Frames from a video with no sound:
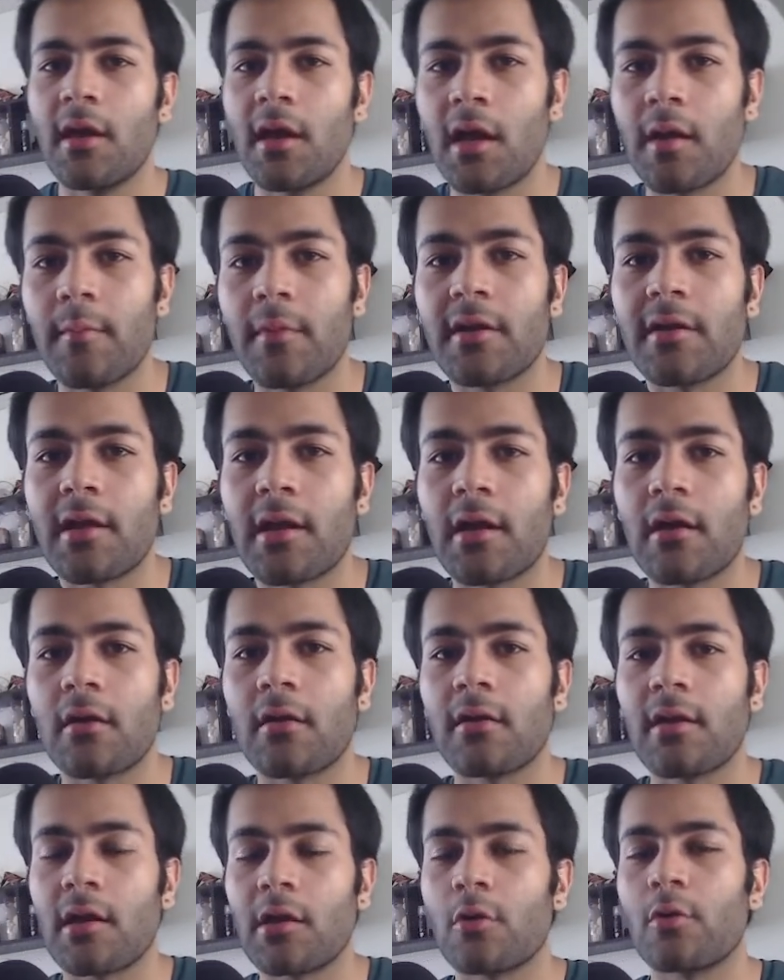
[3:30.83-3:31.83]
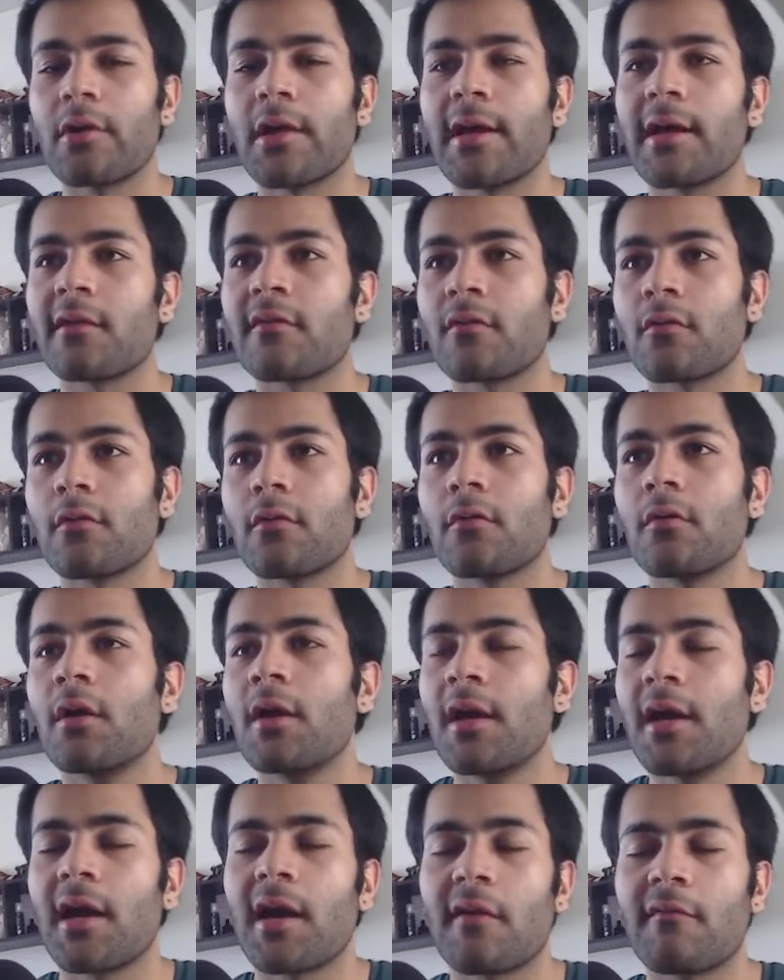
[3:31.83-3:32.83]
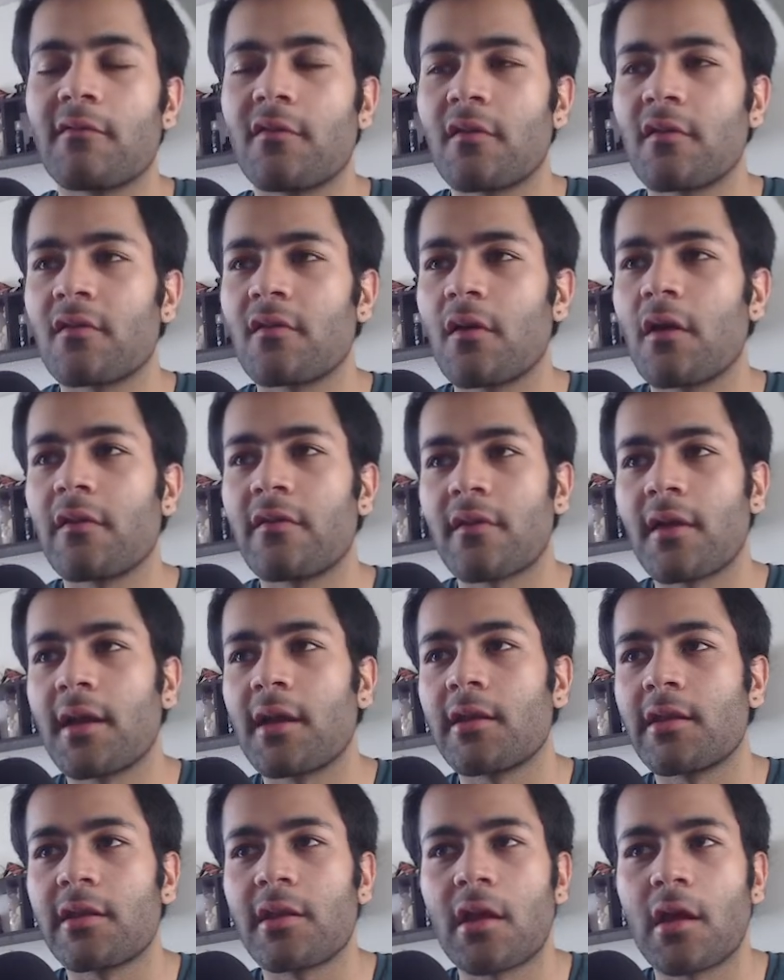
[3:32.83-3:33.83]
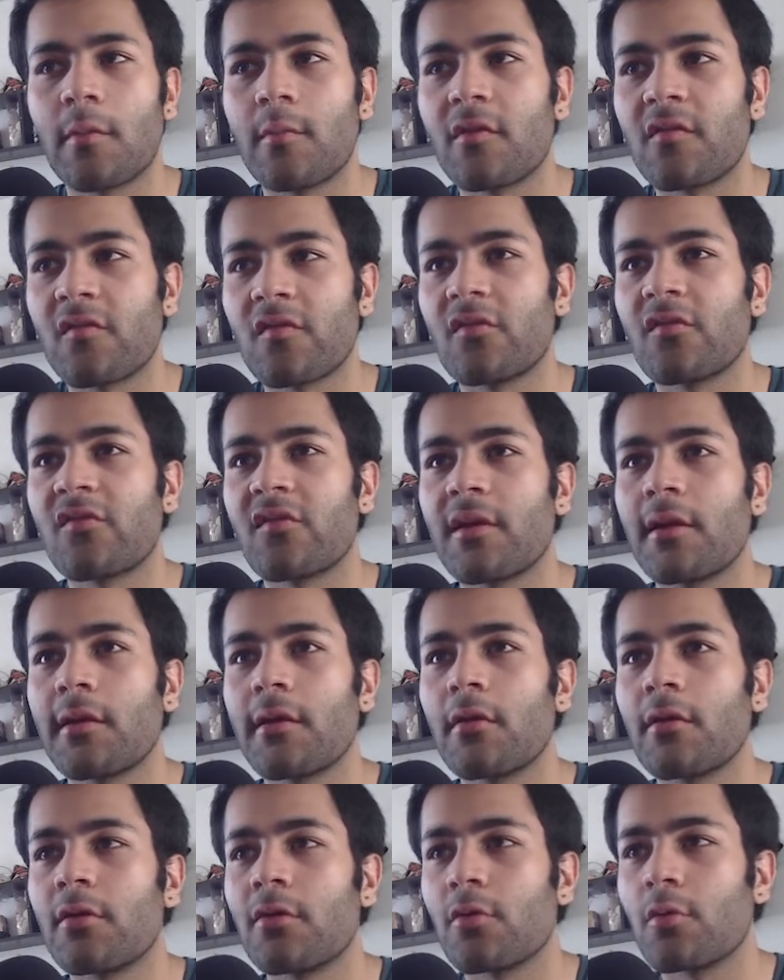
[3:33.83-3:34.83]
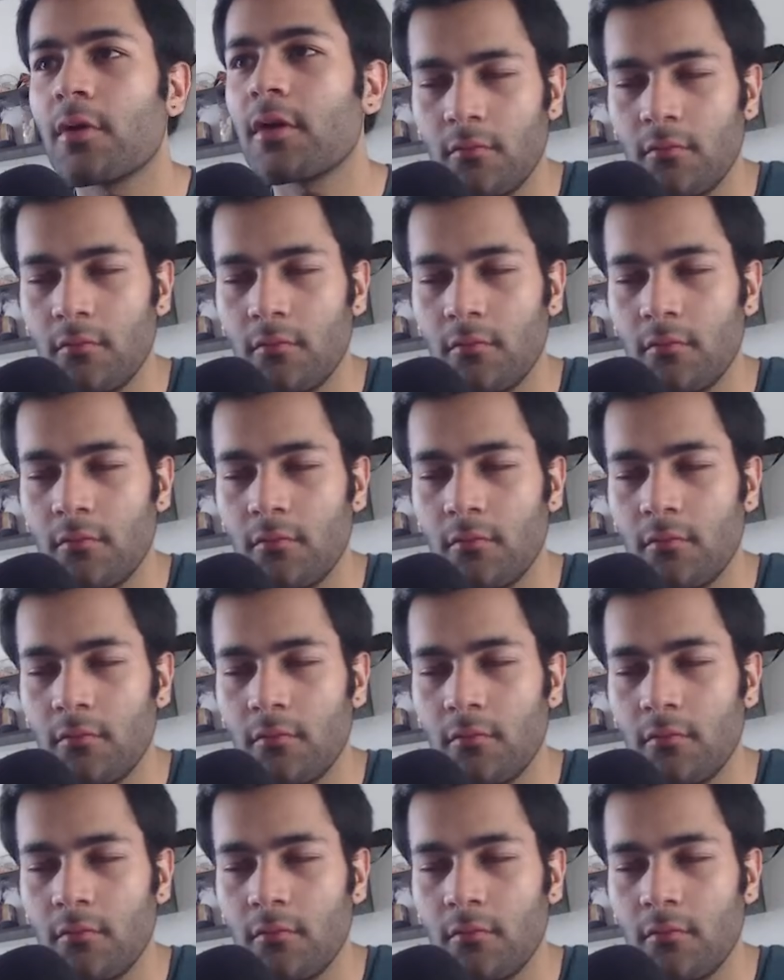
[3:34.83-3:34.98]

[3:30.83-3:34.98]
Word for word: emitting yellow light so I've just assigned an emission shader to it